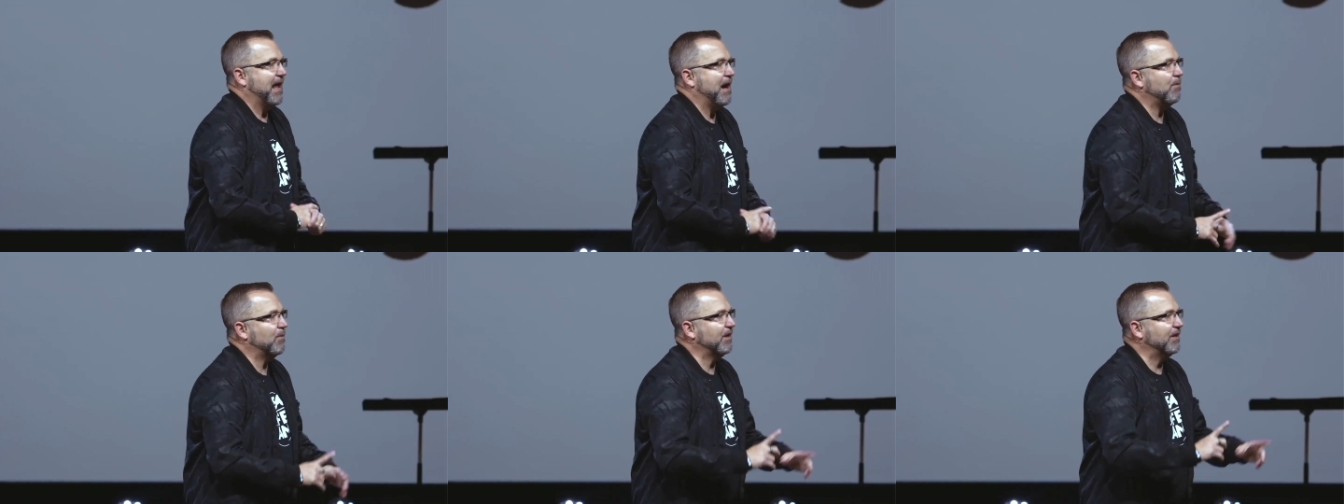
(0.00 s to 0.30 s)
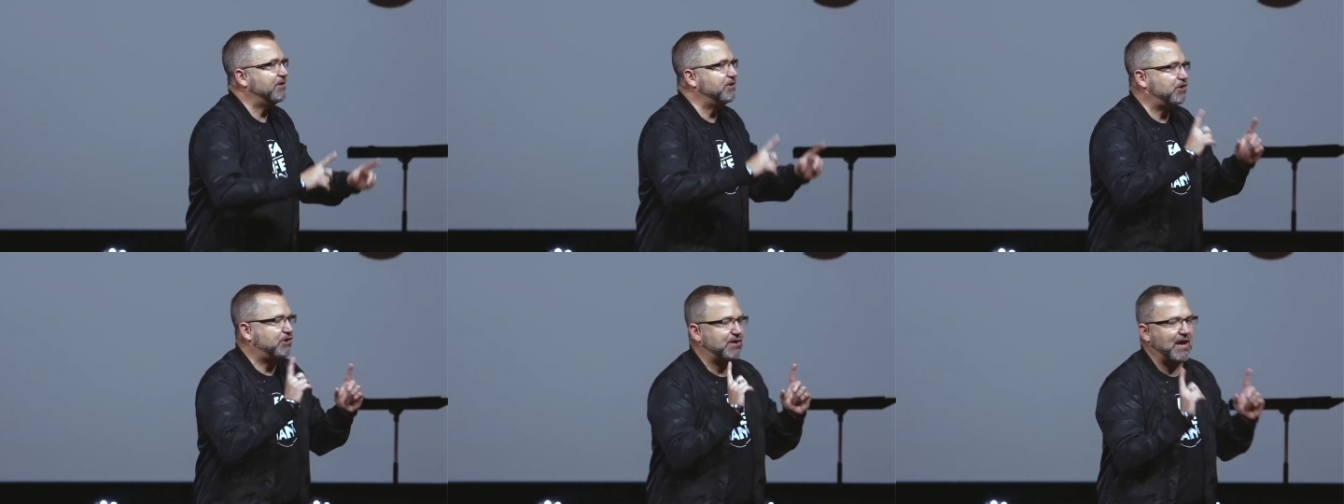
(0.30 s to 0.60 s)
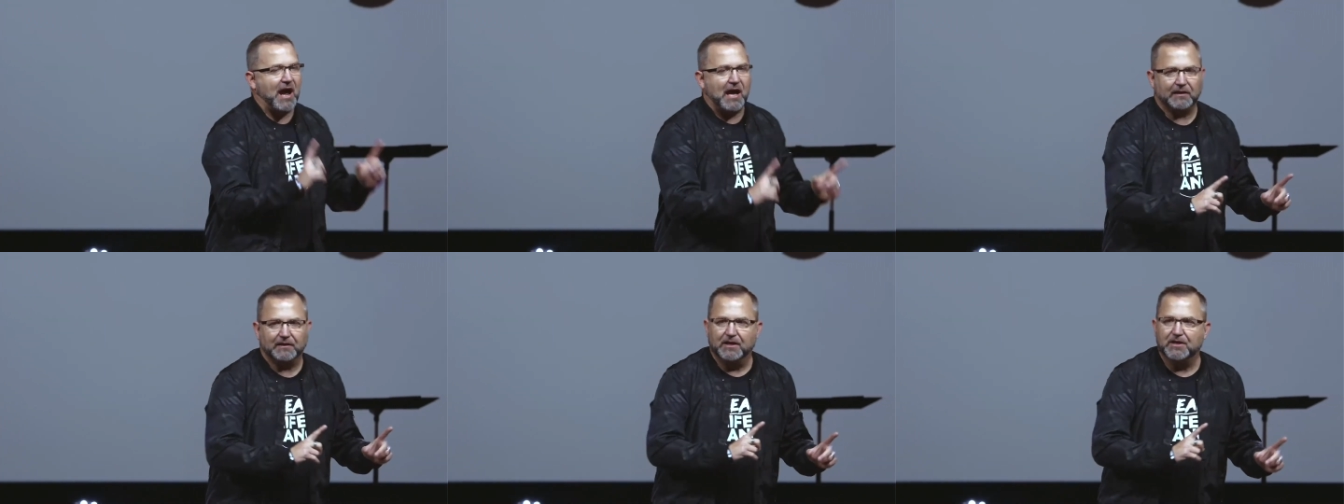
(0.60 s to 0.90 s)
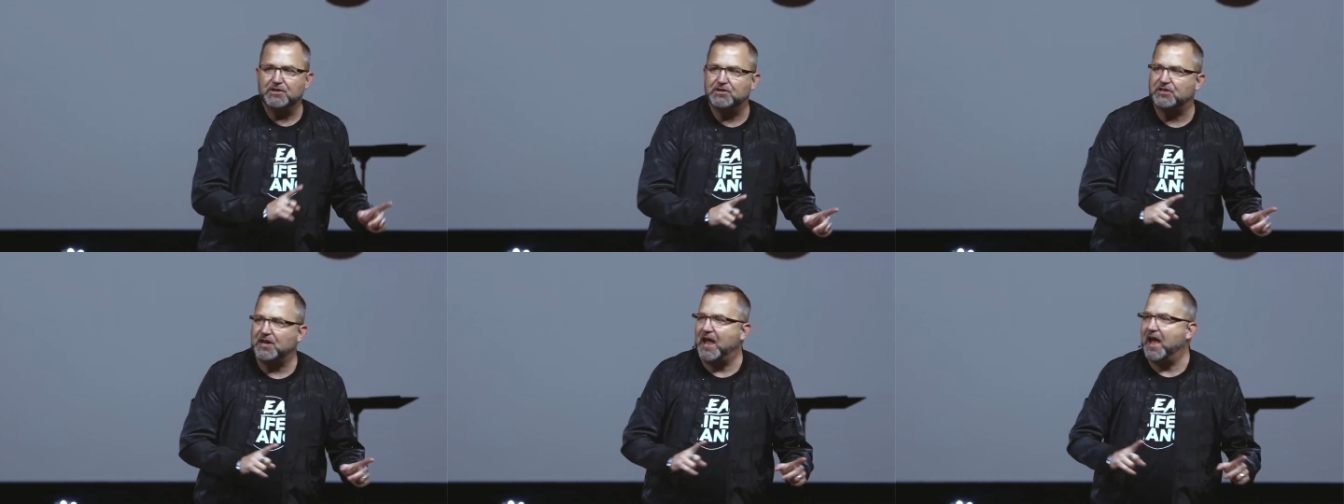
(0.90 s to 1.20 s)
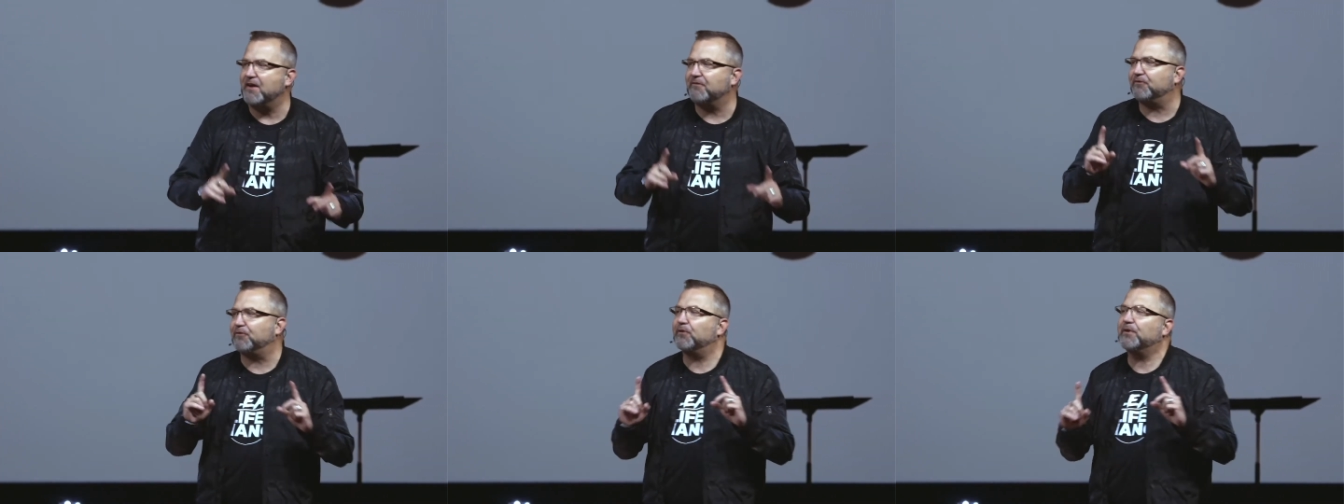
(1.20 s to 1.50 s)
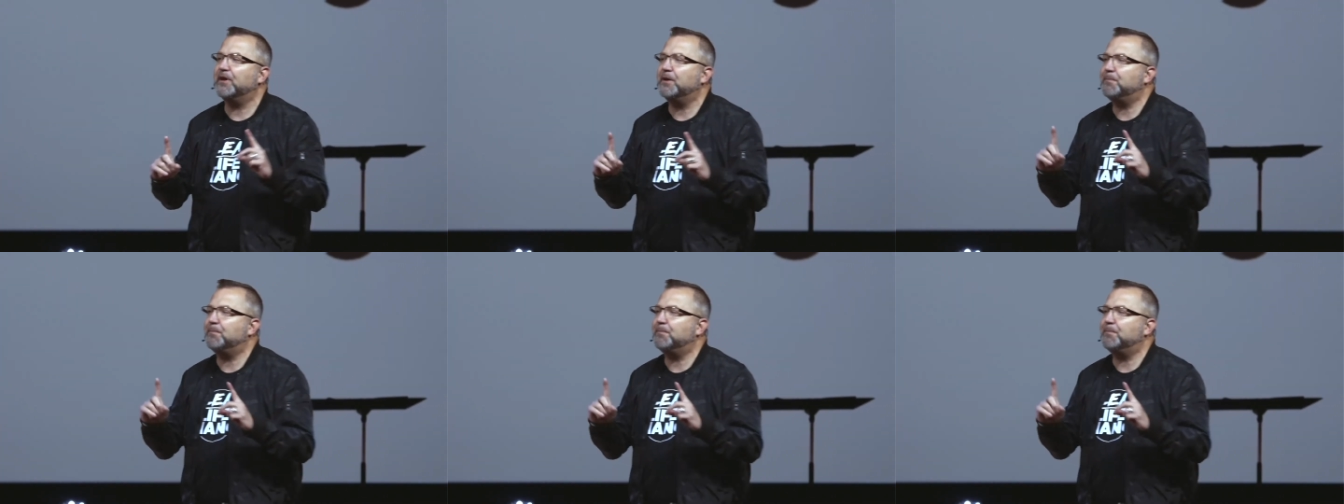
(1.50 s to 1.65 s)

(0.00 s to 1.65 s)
I want to challenge every